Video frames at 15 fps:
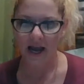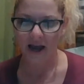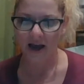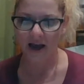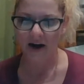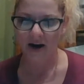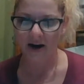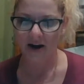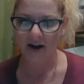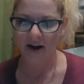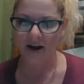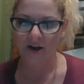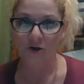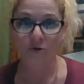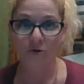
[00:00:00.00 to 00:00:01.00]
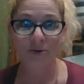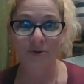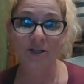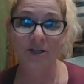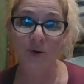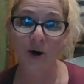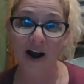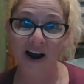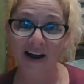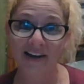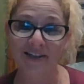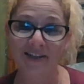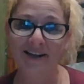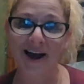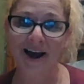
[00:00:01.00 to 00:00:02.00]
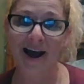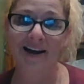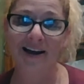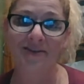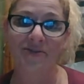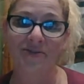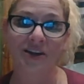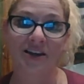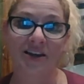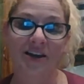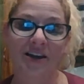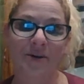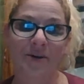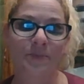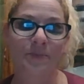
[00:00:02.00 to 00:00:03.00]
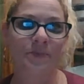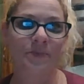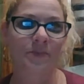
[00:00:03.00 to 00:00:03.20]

and you would be surprised at the